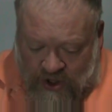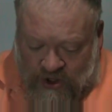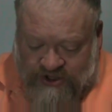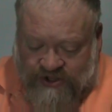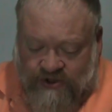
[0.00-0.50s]

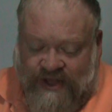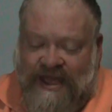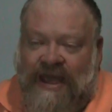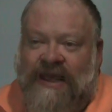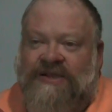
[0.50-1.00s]
also, the
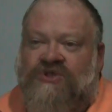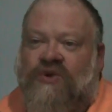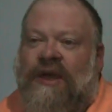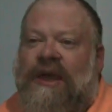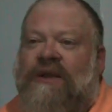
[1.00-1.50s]
angel
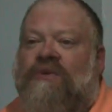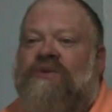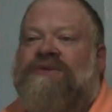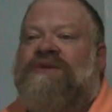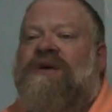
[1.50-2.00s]
candle,
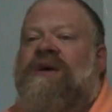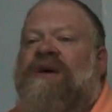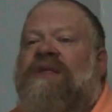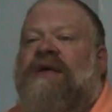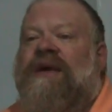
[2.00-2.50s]
which
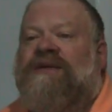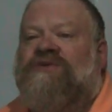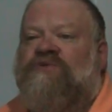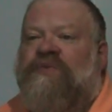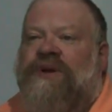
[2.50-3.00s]
the
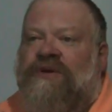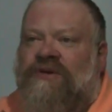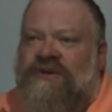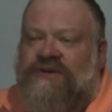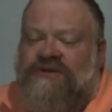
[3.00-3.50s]
angel
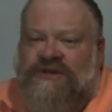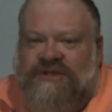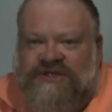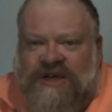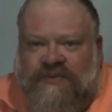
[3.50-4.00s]
appeared to
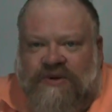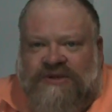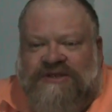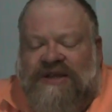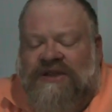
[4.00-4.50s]
the
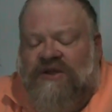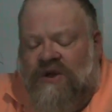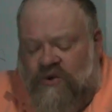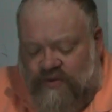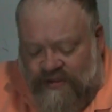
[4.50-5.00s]
shepherds and they
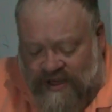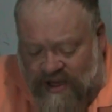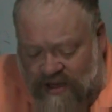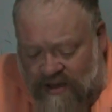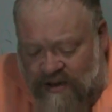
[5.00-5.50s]
told them to
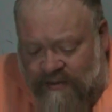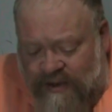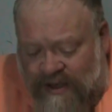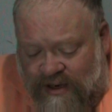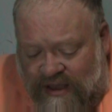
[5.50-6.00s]
come.
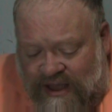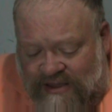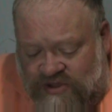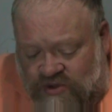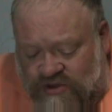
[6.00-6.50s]
And the
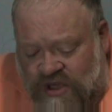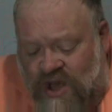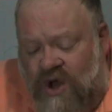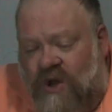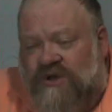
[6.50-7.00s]
angel
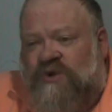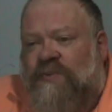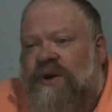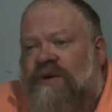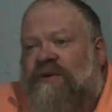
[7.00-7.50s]
also
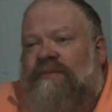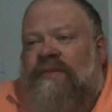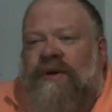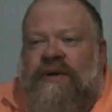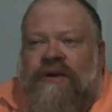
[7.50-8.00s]
appeared to
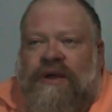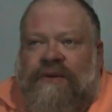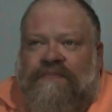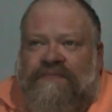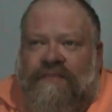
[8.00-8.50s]
Mary
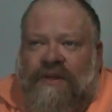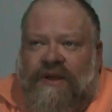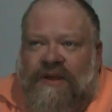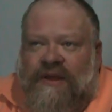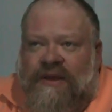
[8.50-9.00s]

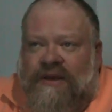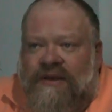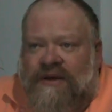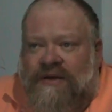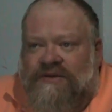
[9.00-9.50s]

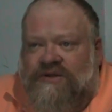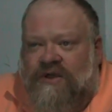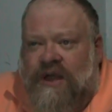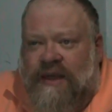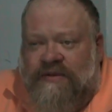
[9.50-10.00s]
and uh,
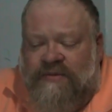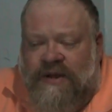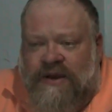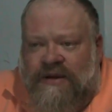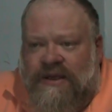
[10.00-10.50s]
came to
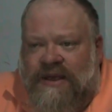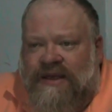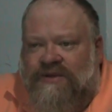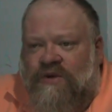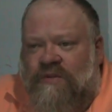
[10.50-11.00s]
Mary
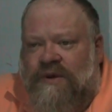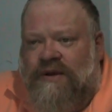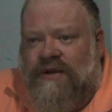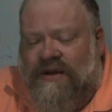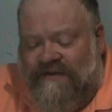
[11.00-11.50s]
and told
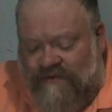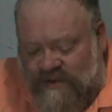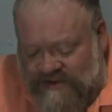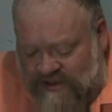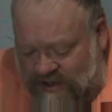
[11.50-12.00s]
Mary of
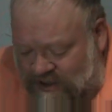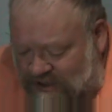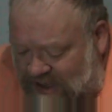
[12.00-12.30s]
what's going to